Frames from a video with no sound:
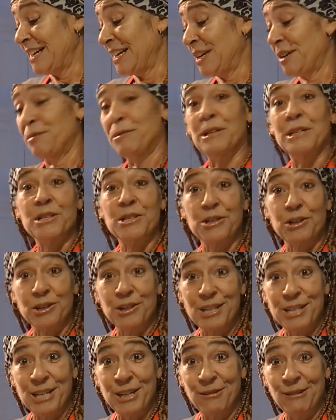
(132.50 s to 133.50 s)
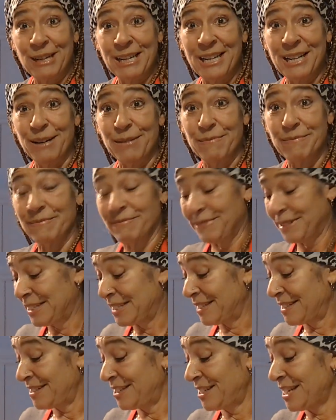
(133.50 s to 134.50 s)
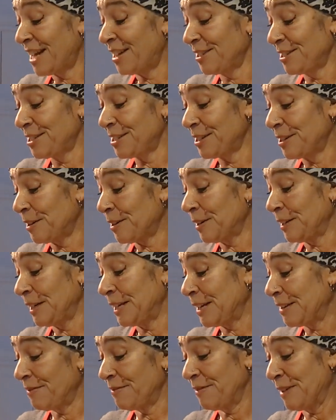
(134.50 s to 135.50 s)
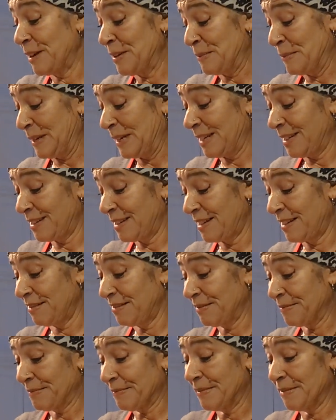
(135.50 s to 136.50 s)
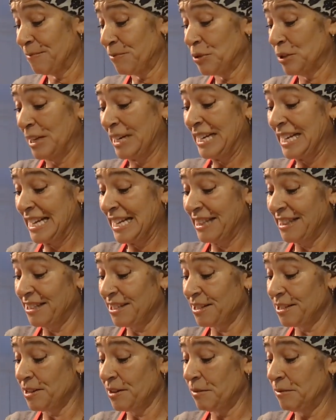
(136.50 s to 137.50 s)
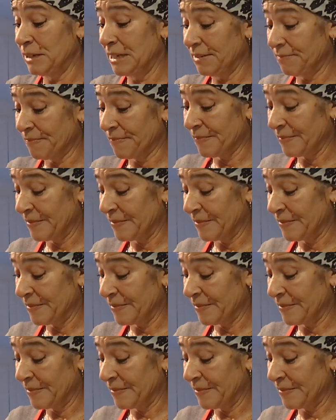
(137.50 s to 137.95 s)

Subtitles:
I don't want to start tearing up with the shallots and garlic in front of me, so I'm trying to get this going.